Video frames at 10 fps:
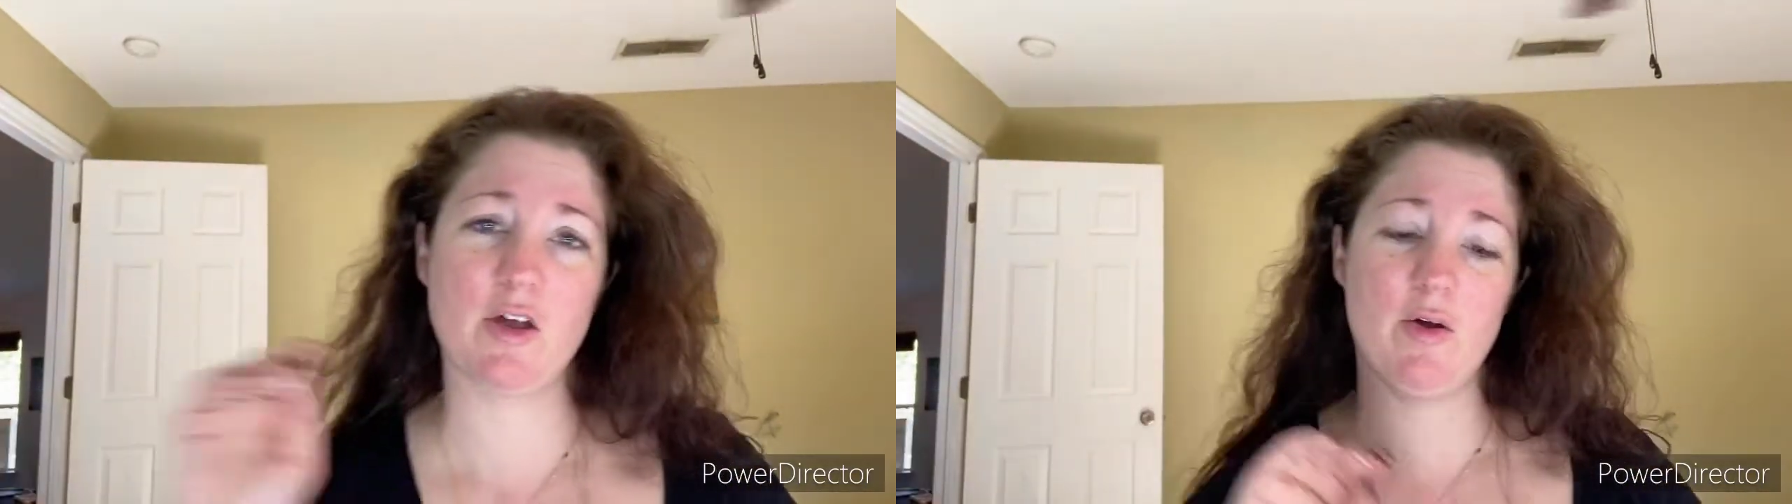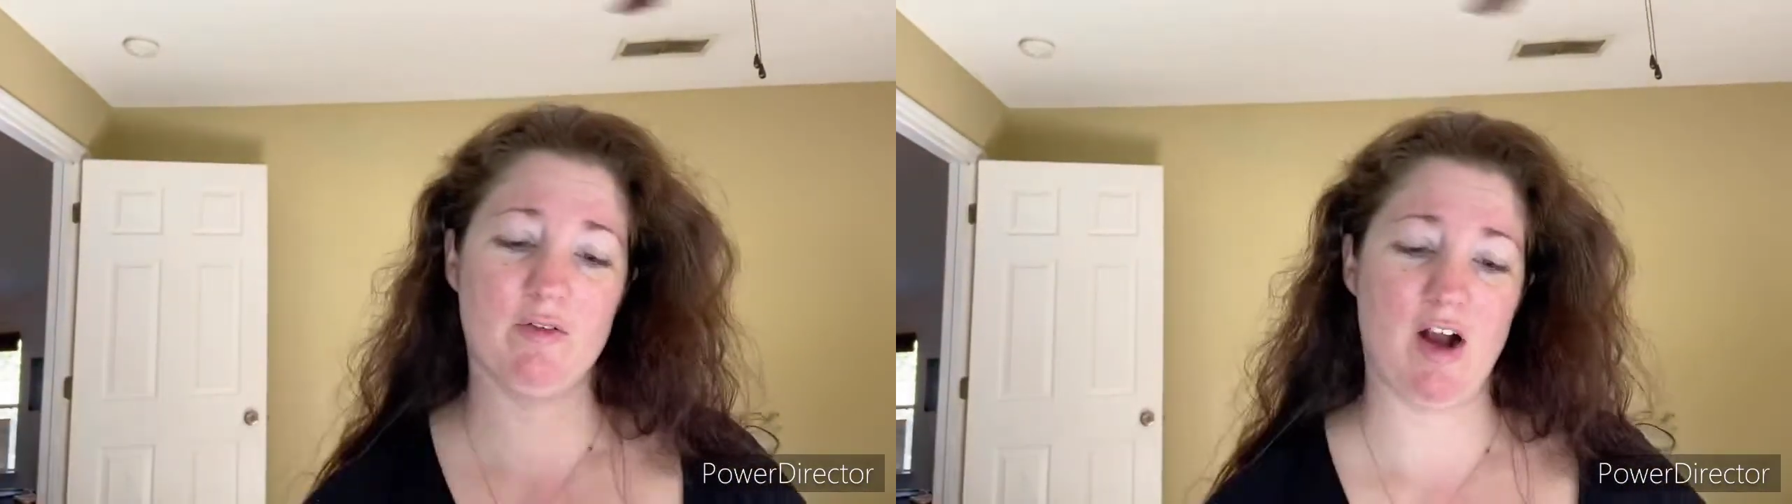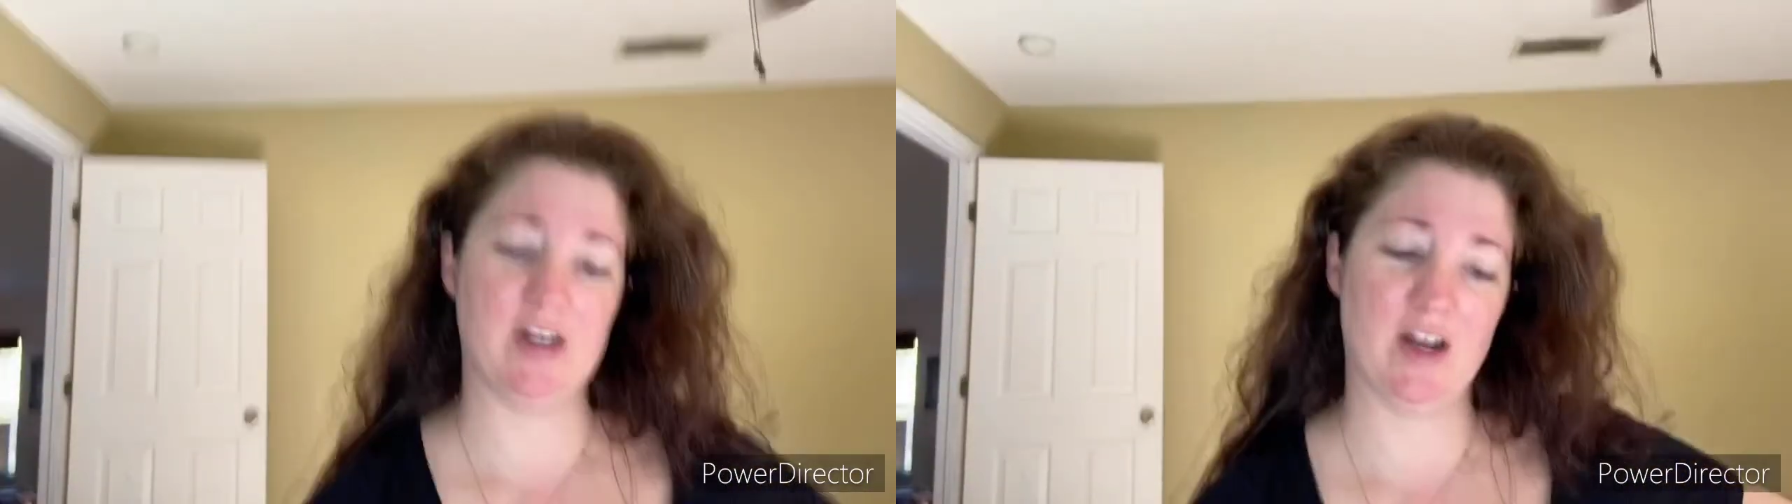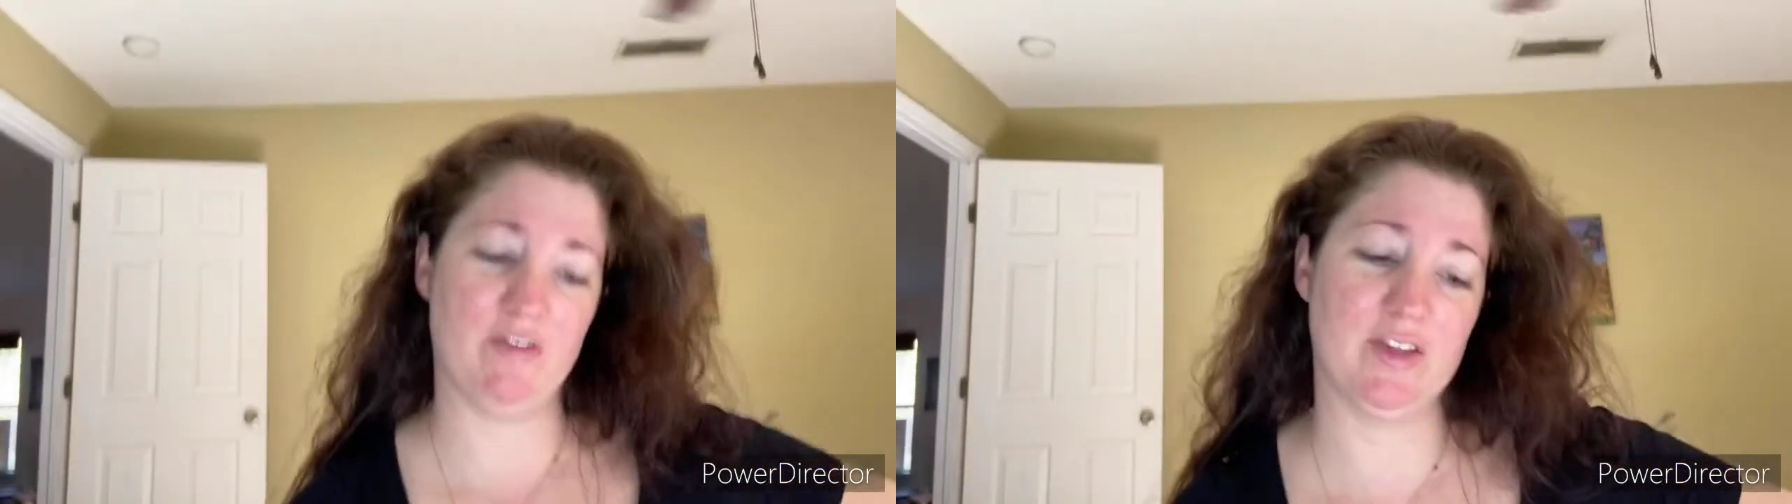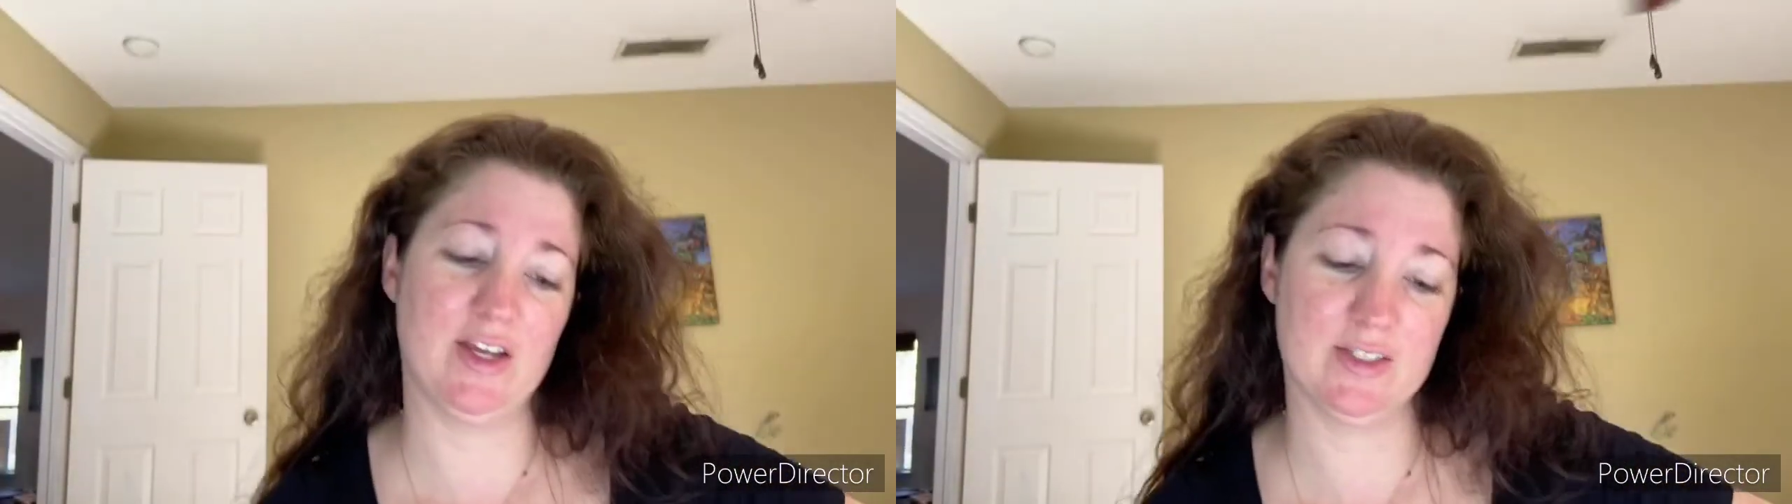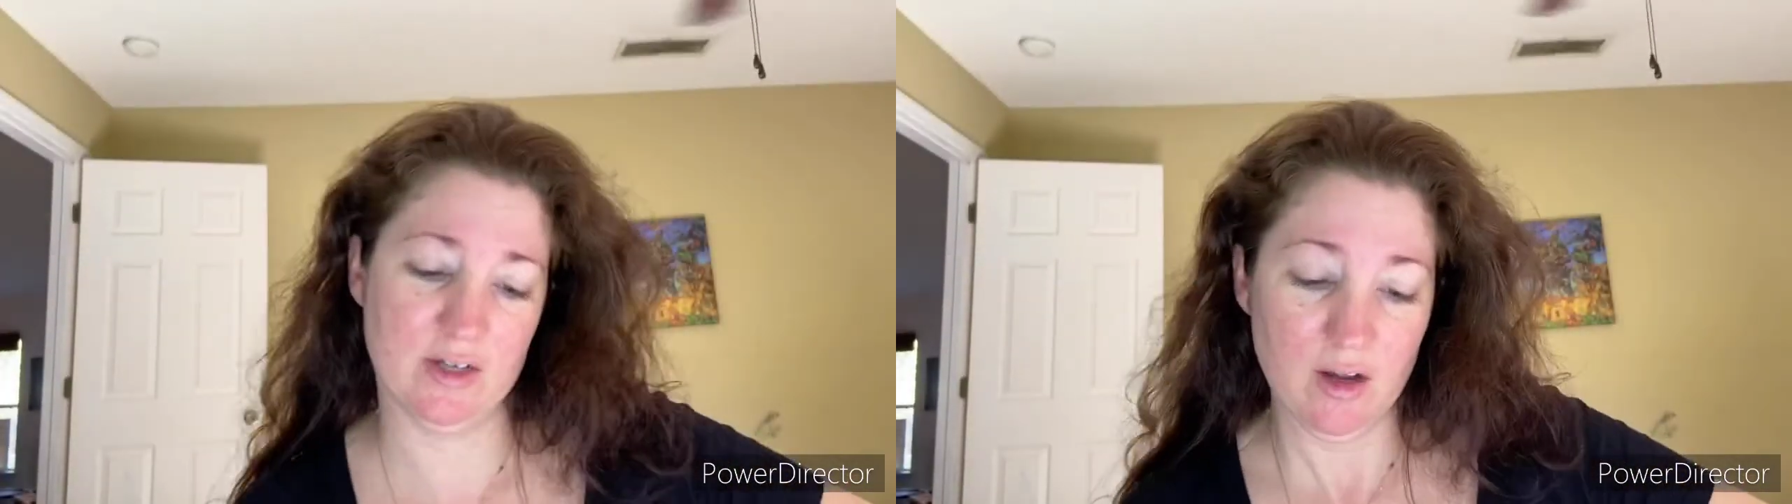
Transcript: going right and everything's